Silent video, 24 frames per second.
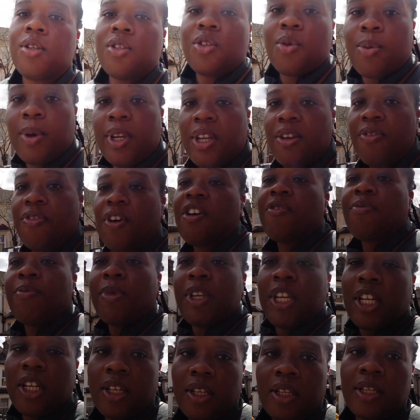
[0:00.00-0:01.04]
25
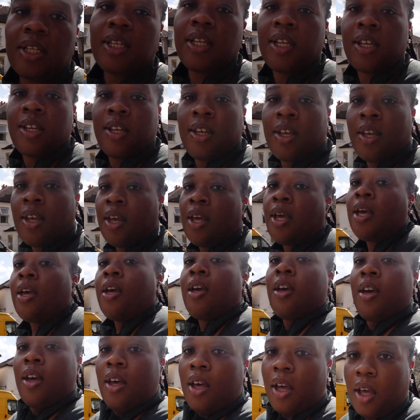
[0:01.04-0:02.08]
minutes.
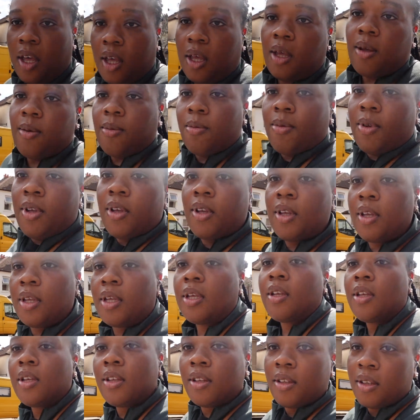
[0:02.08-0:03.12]

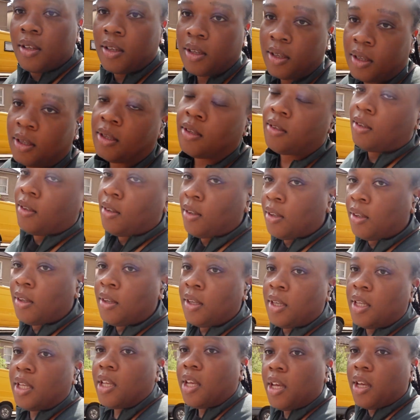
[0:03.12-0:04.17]

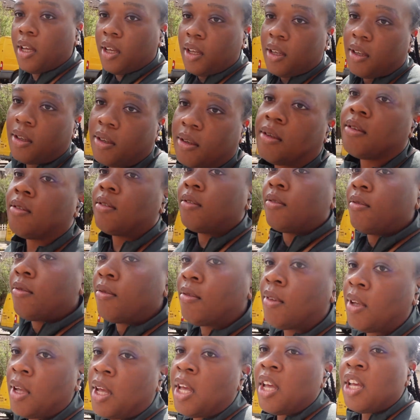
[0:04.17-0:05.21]
Yeah,
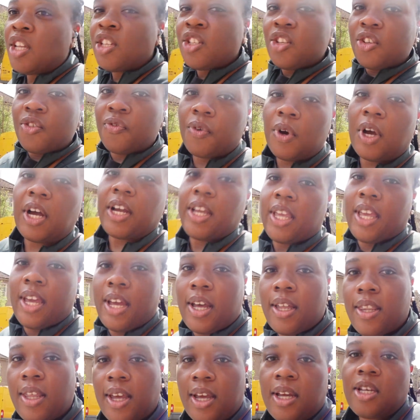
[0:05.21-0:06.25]
just thought I'd get out
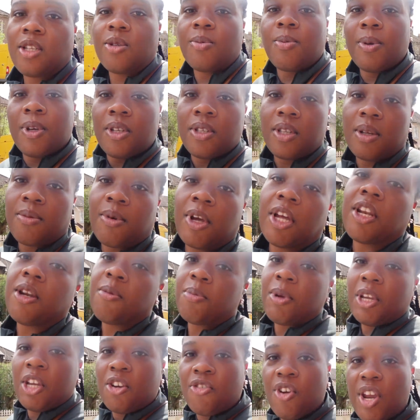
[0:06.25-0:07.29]
of the house because I'm going a
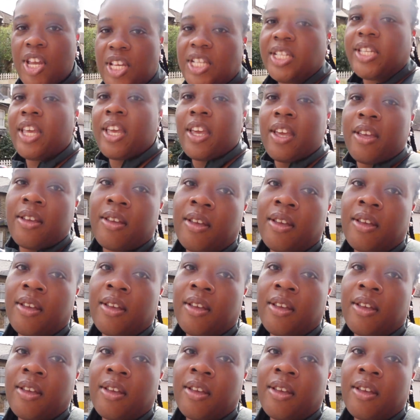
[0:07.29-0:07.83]
bit crazy.